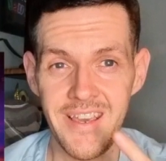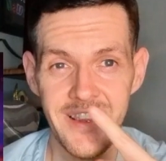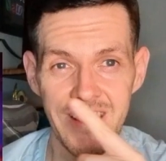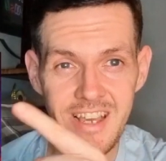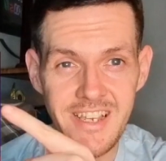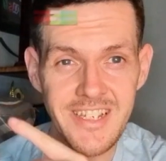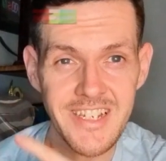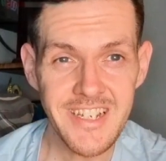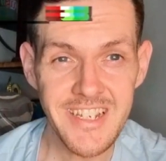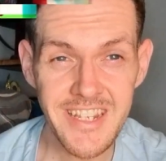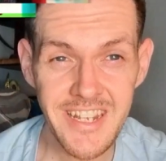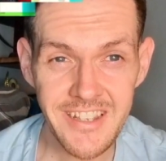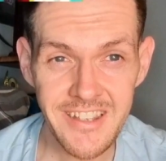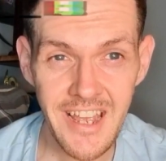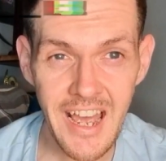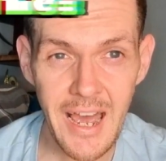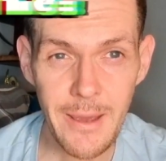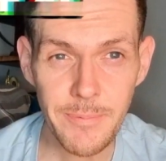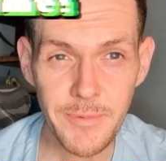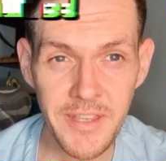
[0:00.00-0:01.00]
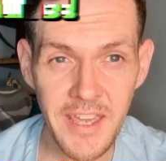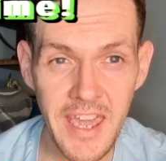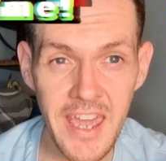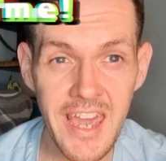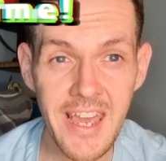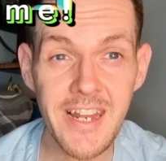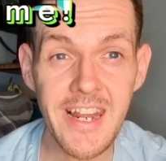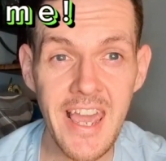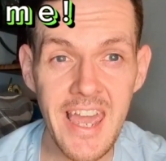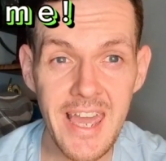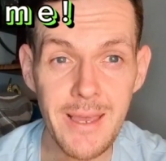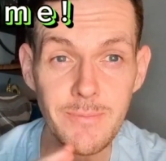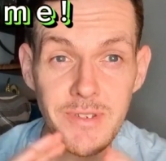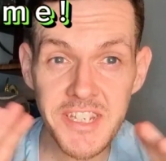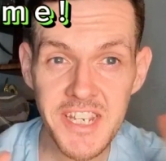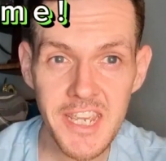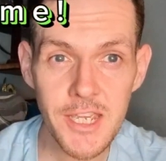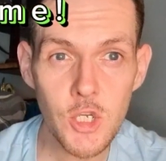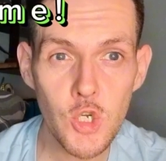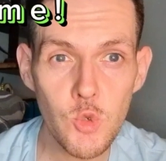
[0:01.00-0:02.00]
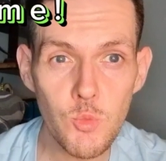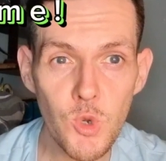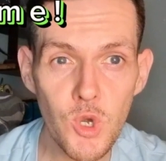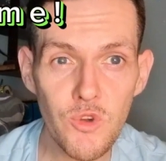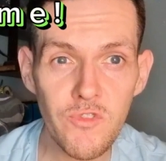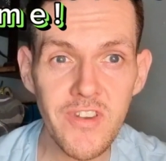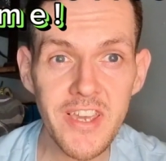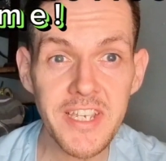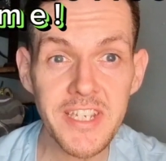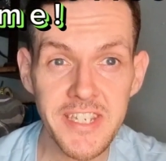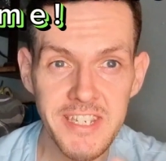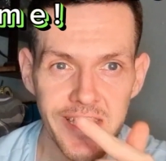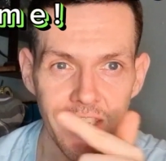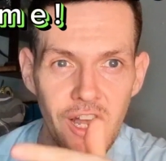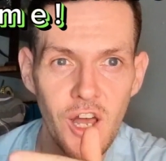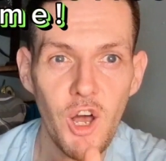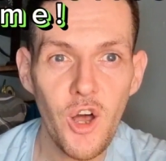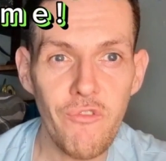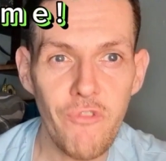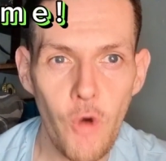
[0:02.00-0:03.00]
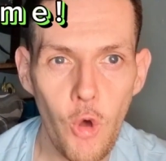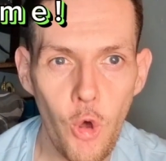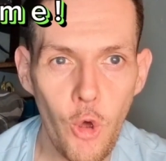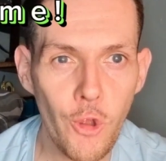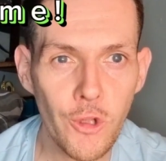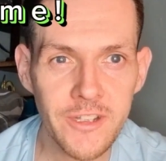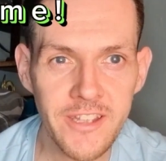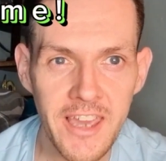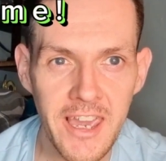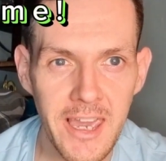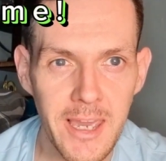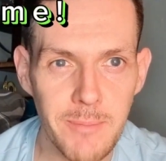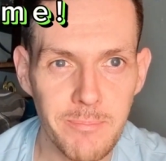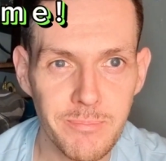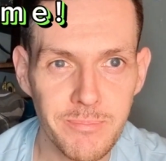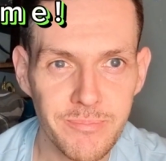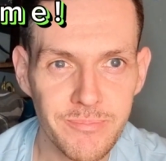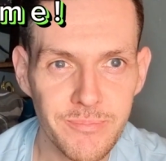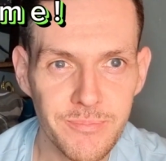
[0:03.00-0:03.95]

This is the top 10 MCU movies of all time.